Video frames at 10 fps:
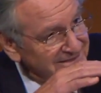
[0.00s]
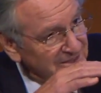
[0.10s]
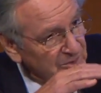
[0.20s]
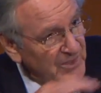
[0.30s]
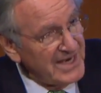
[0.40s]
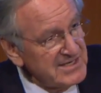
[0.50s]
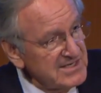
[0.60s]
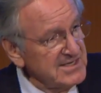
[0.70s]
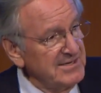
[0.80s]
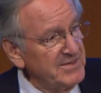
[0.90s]

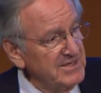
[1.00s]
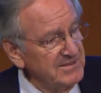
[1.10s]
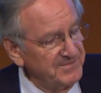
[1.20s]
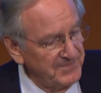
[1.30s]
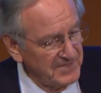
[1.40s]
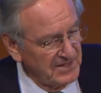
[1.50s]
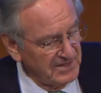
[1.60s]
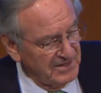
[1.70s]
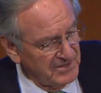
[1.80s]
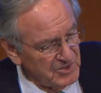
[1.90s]
Horizons limited,
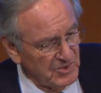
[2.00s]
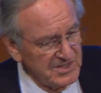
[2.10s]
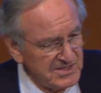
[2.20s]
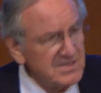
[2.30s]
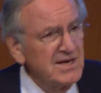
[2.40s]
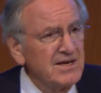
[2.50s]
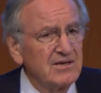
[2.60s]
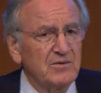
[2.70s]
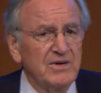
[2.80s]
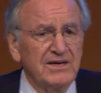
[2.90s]
choices
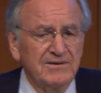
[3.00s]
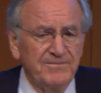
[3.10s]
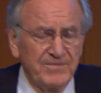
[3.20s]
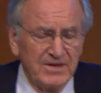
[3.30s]
taken away.